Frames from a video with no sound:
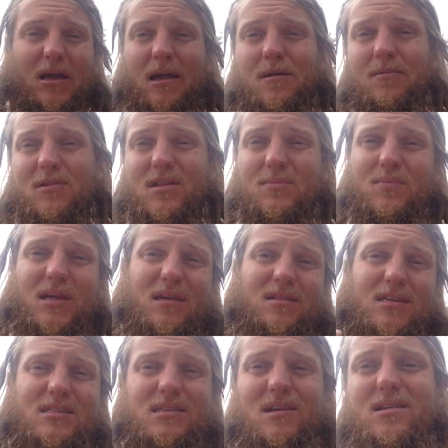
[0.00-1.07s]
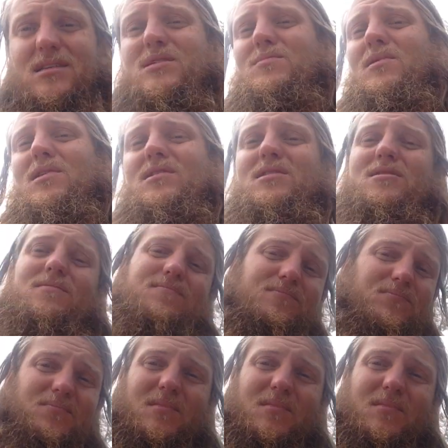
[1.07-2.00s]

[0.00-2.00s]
being able to be in the sun as much,